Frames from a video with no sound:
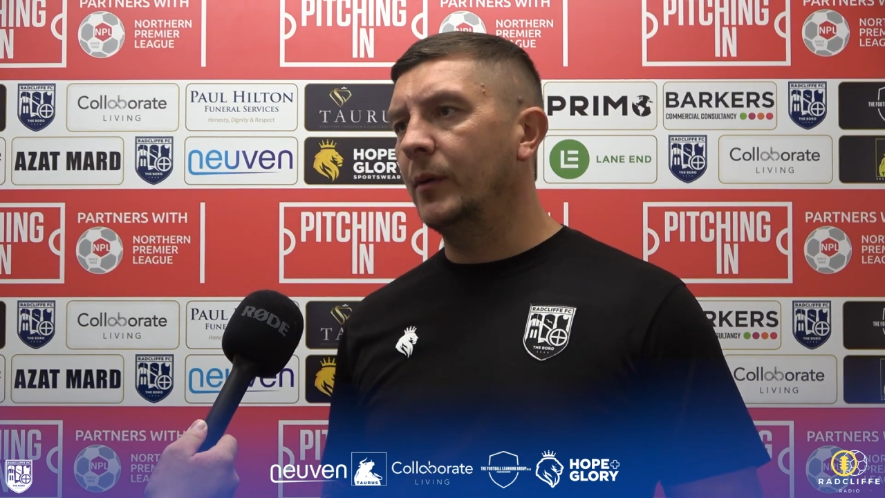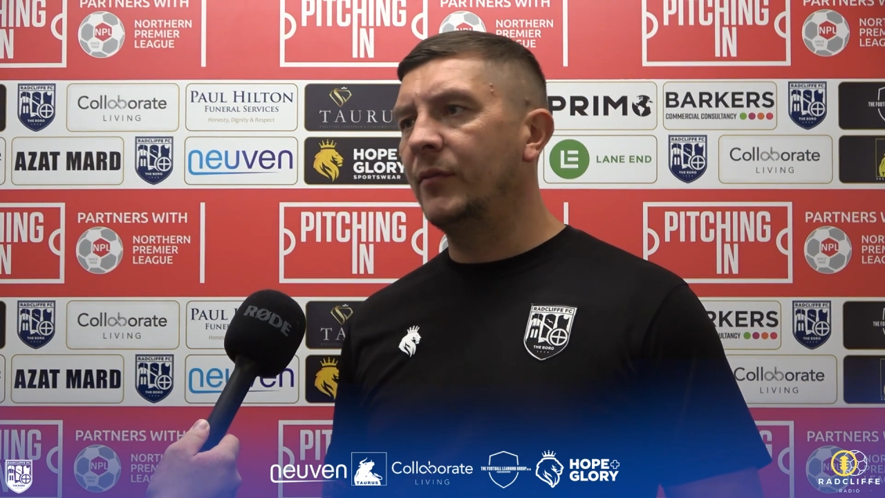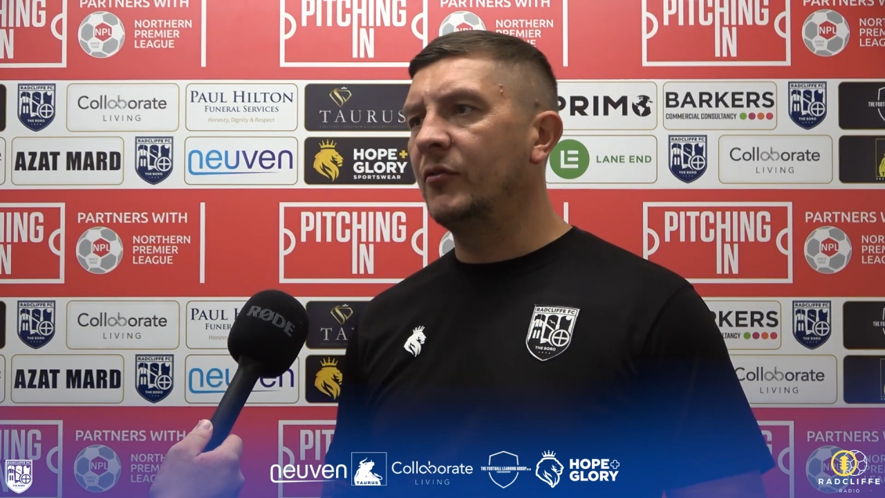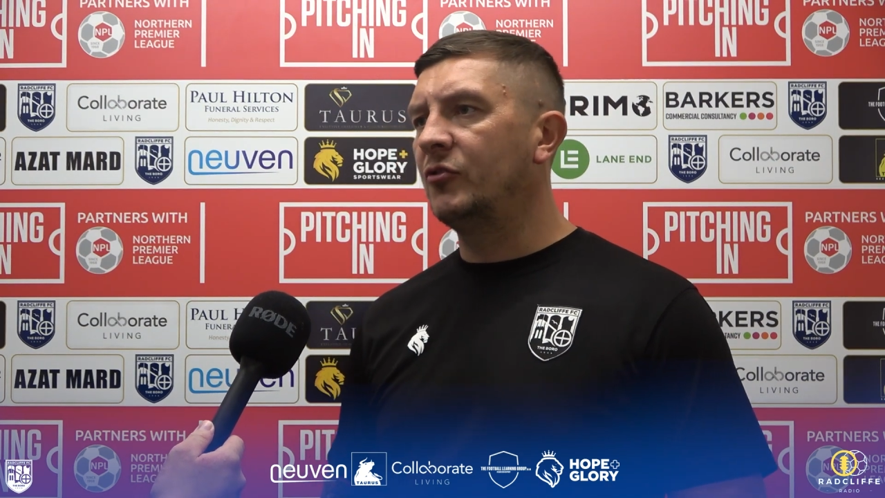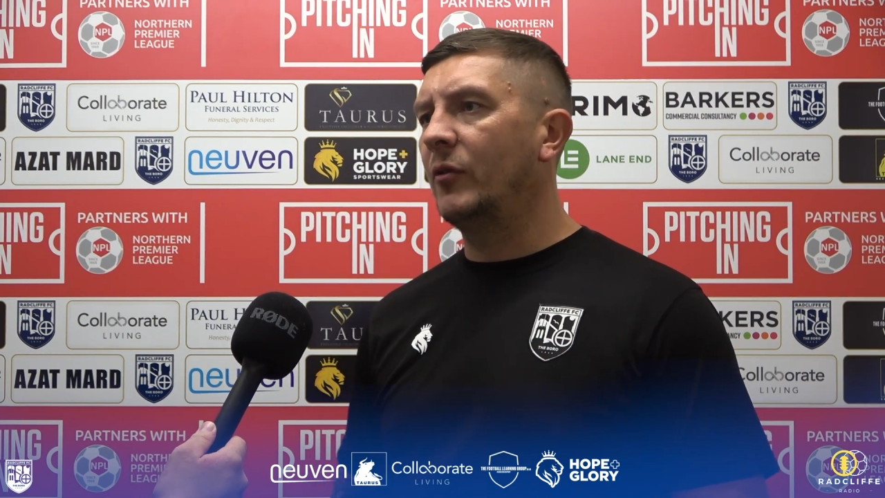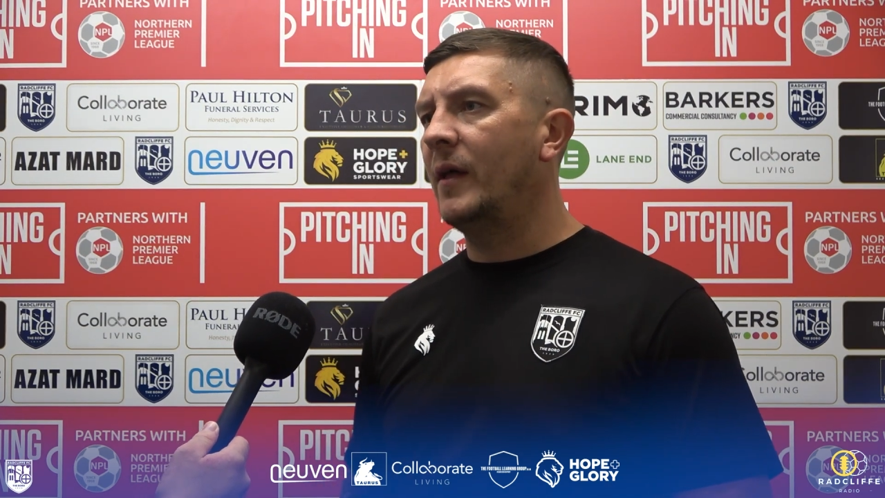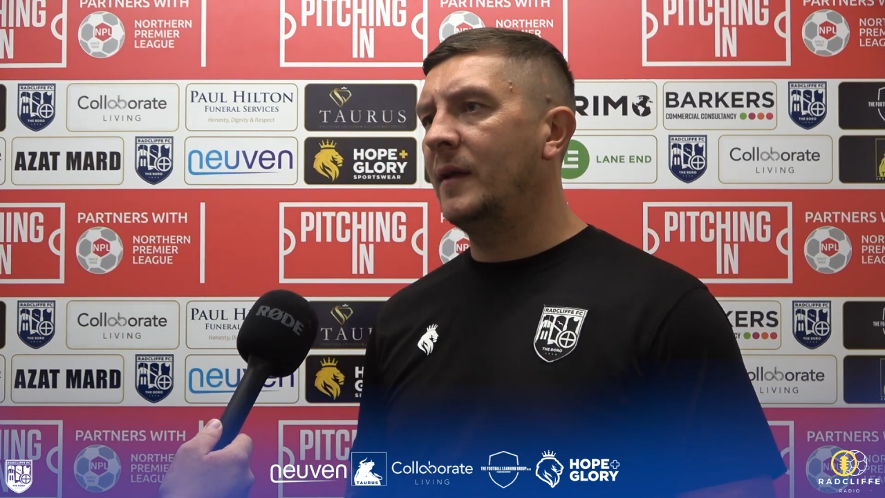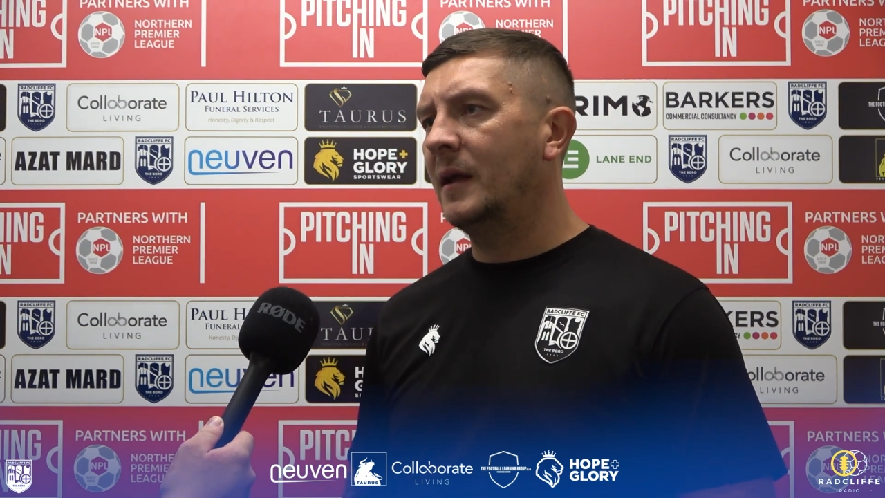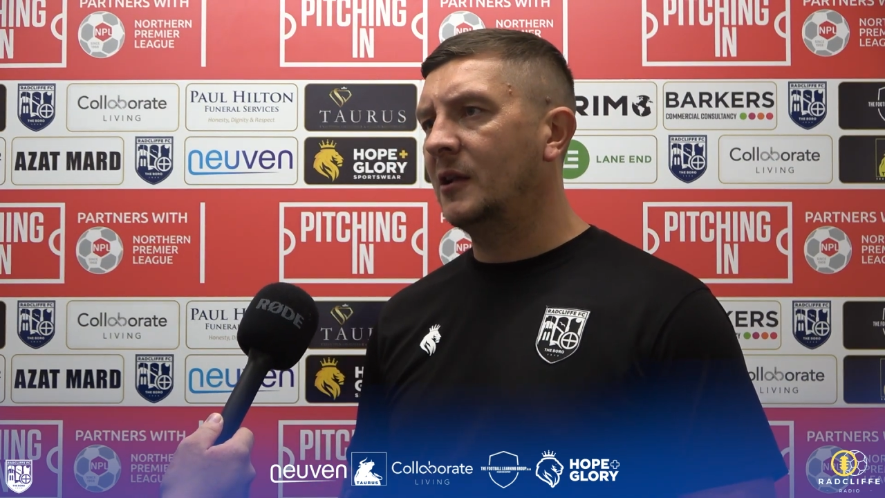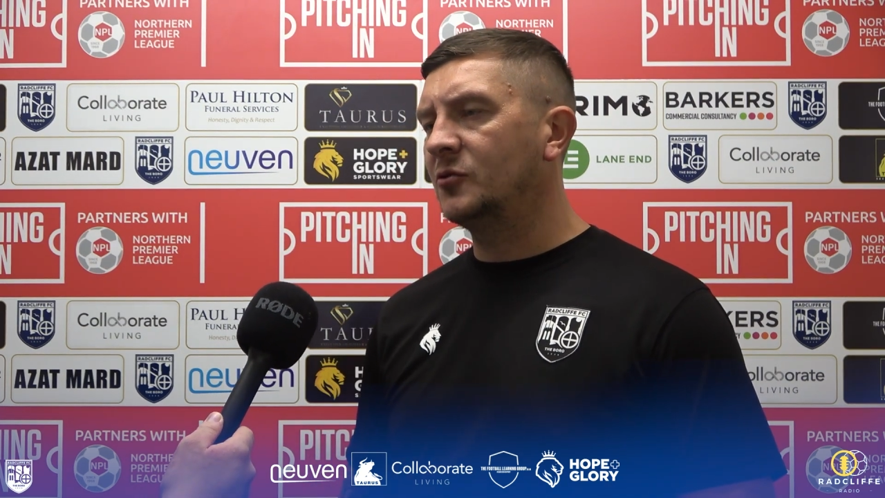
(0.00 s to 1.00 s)
with the result that
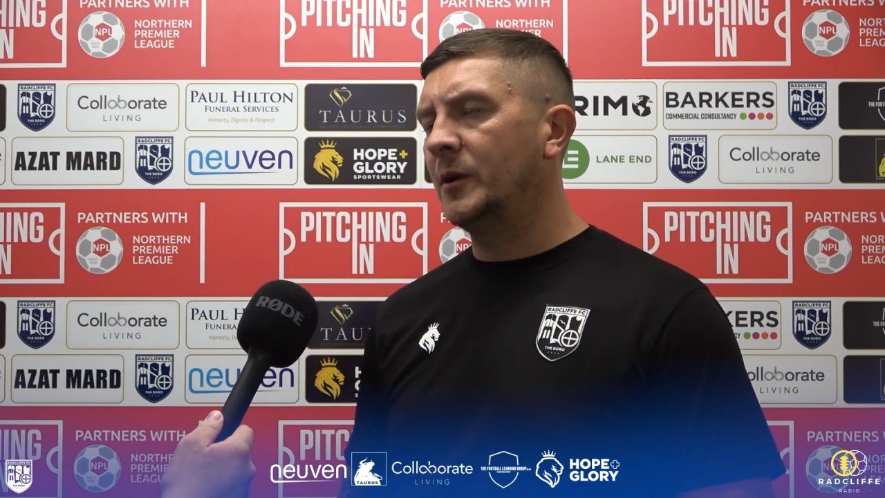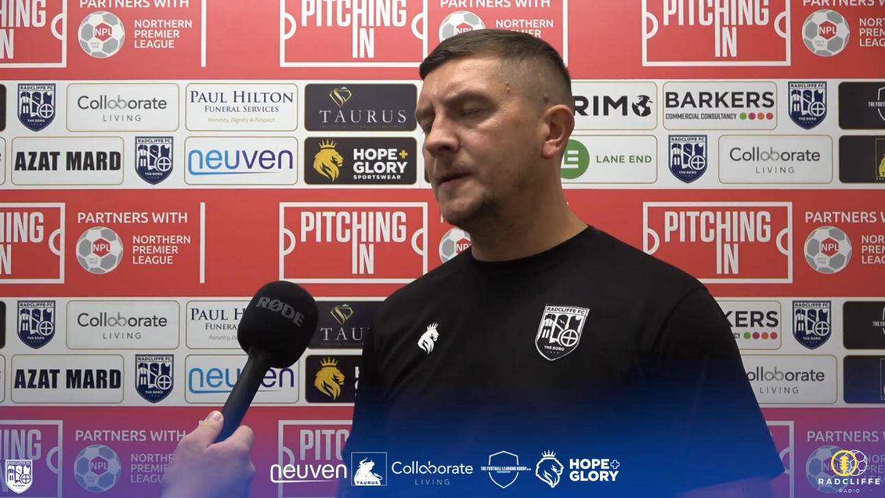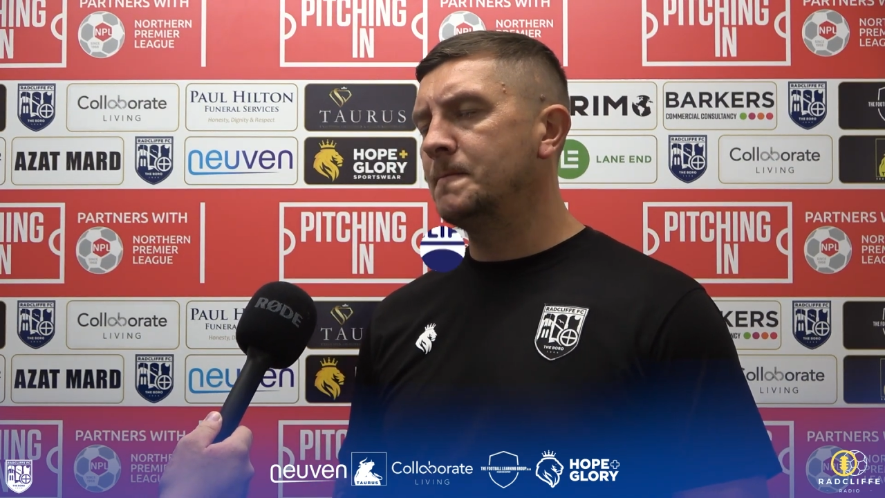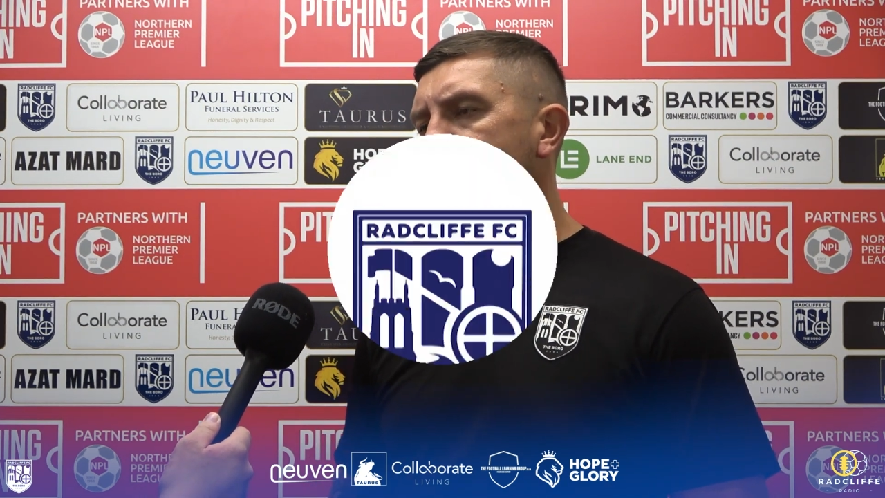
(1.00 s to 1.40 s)
they had last week.